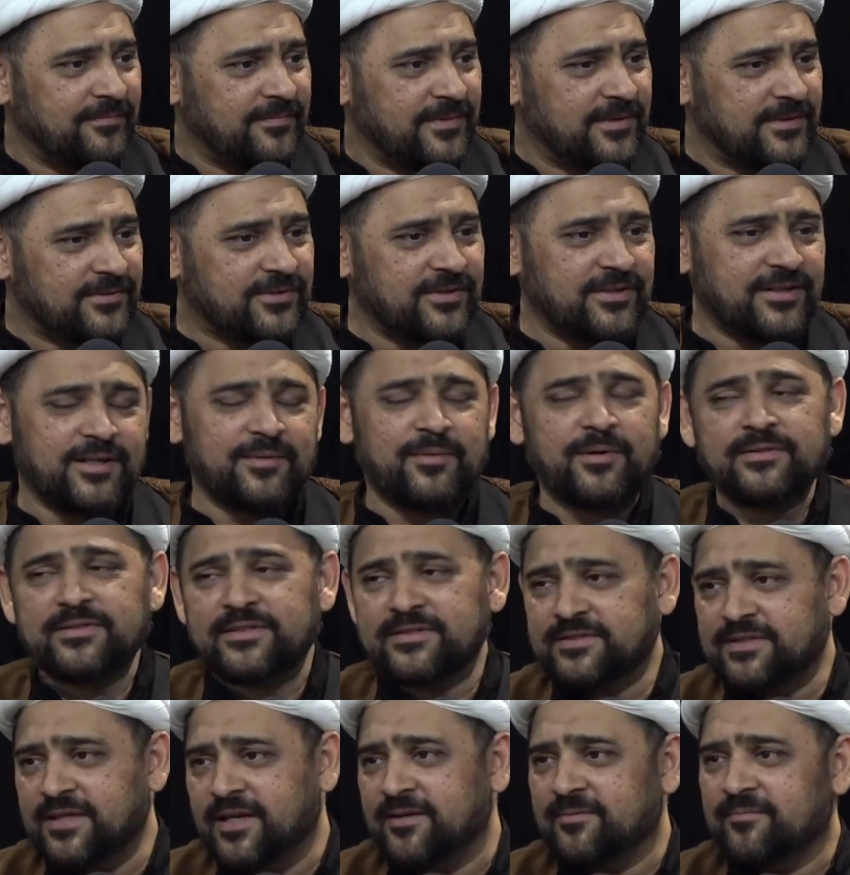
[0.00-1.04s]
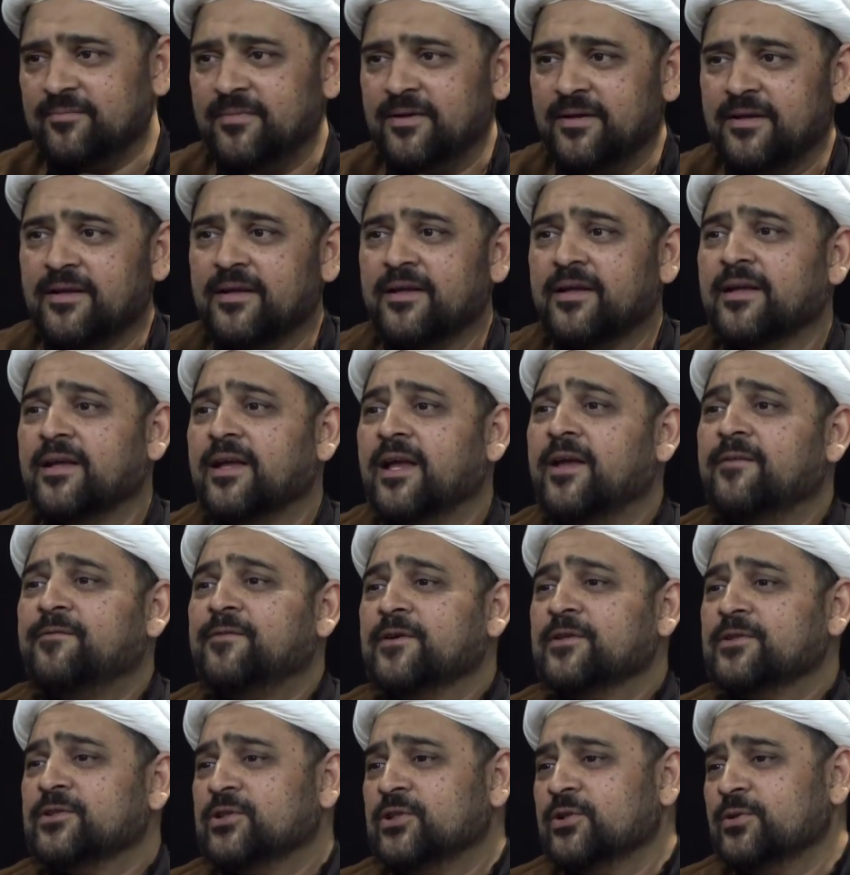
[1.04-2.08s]
It's going to come out the same. If
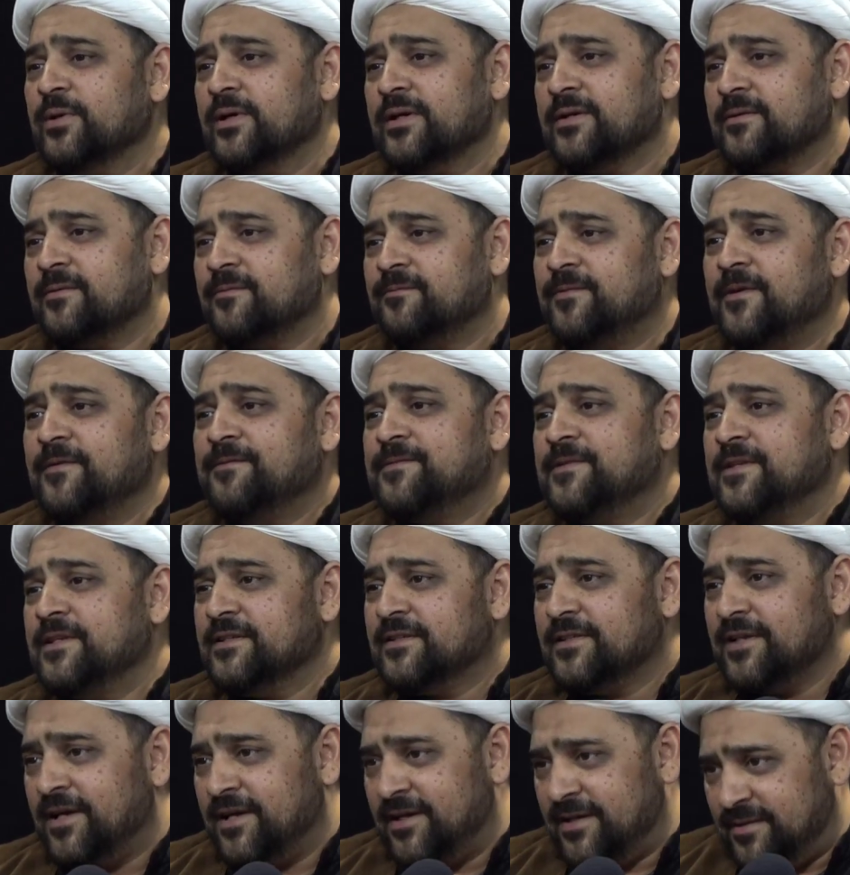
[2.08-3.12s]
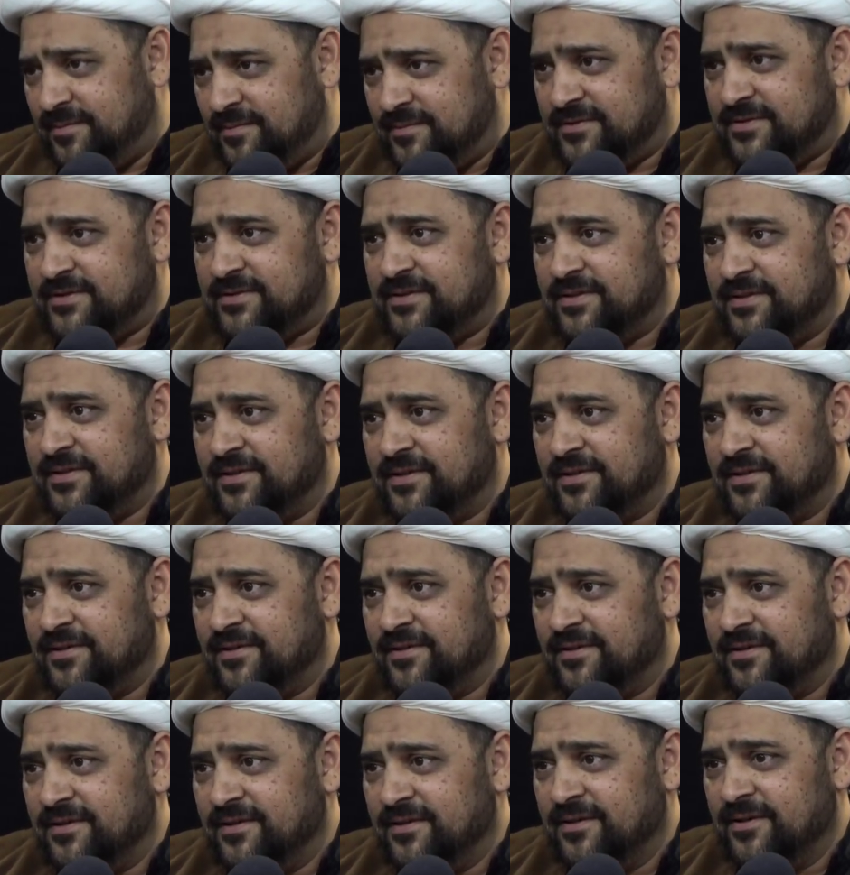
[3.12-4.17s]
you do it 50 times,
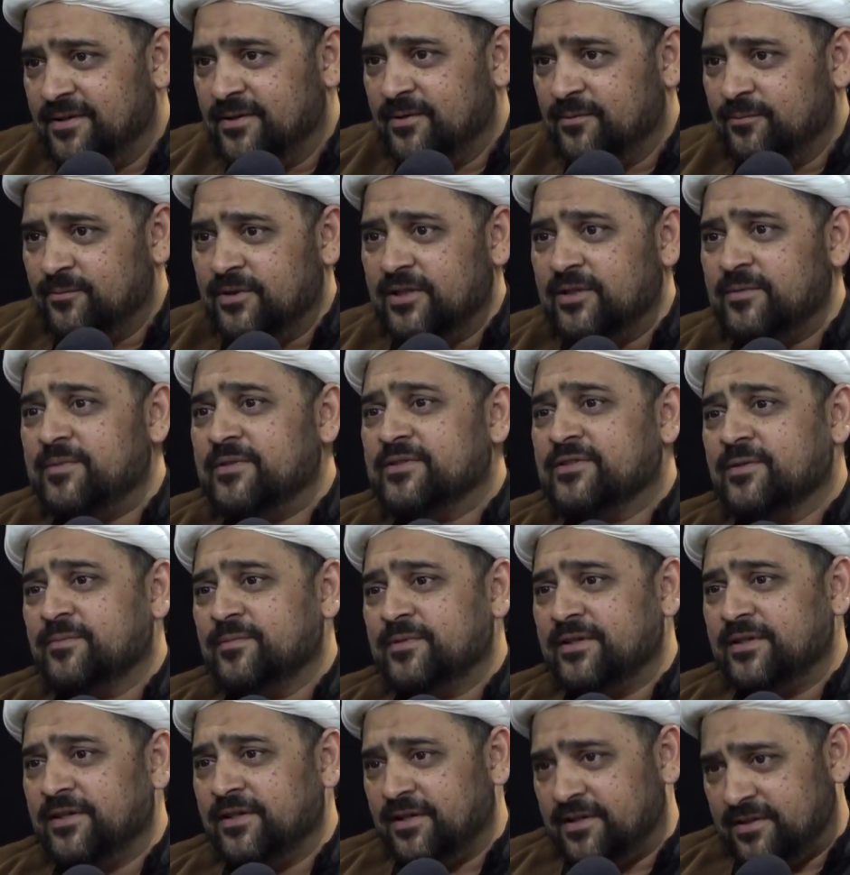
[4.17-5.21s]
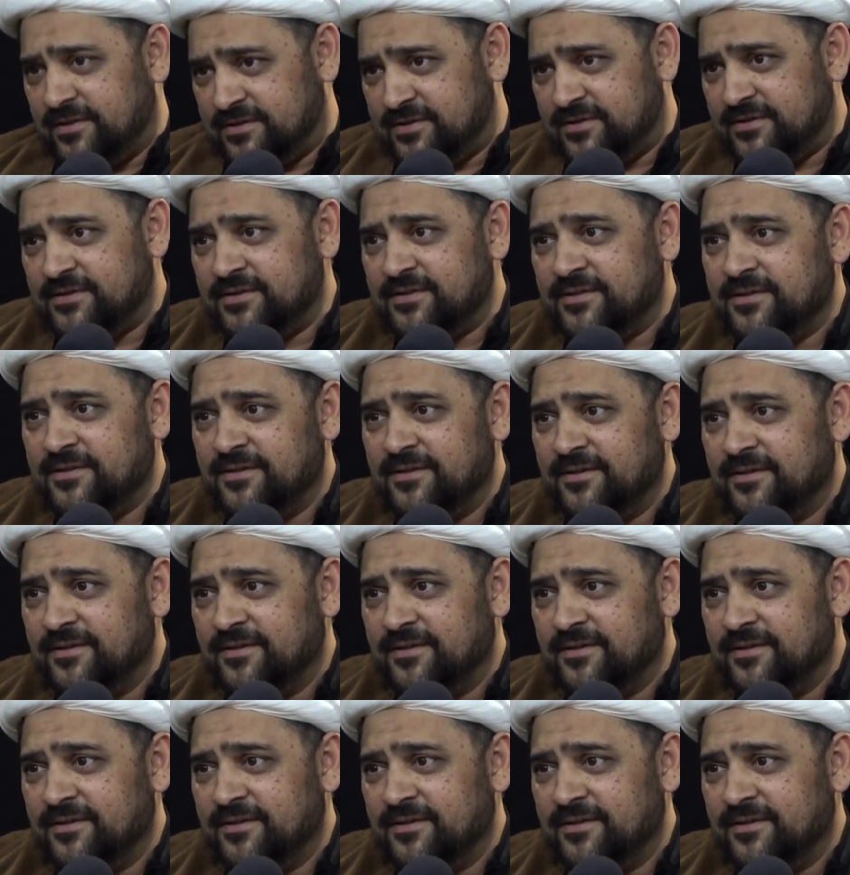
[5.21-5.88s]
will it be something else?